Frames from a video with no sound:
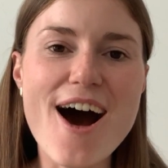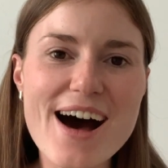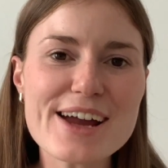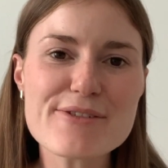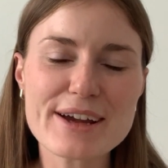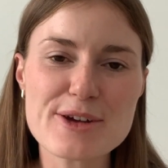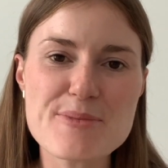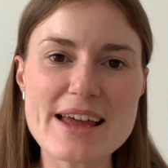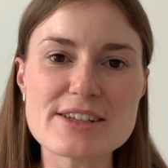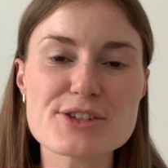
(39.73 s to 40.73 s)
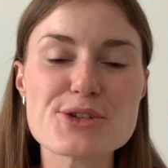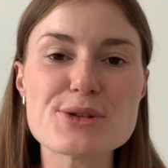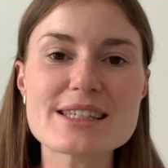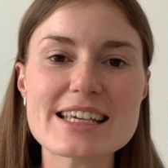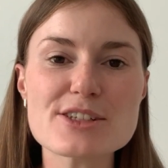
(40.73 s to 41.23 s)
I recommend you
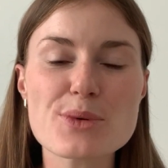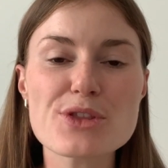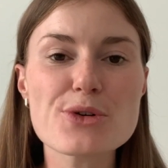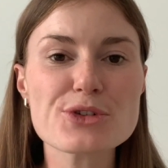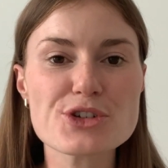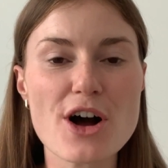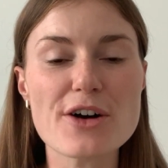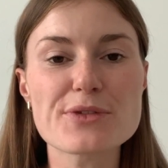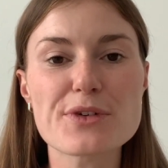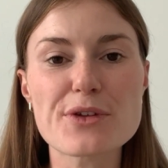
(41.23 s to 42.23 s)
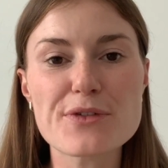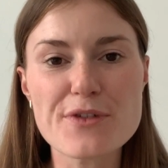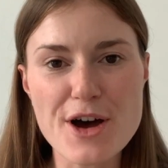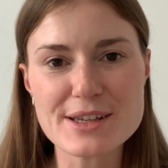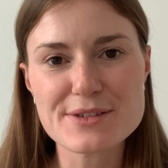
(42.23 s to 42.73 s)
sit with your child for the
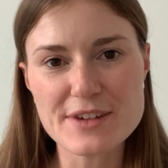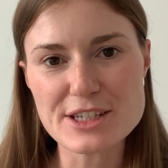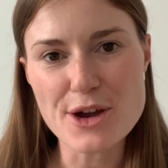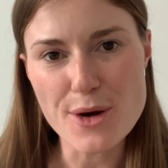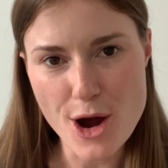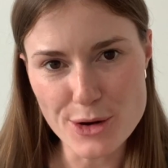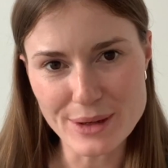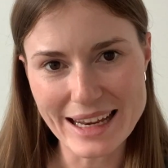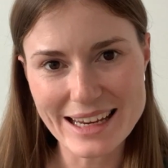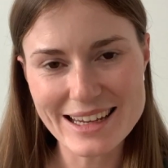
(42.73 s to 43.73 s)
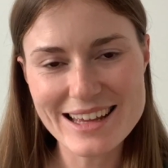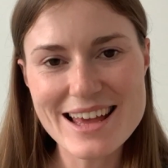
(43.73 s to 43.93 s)
first video only.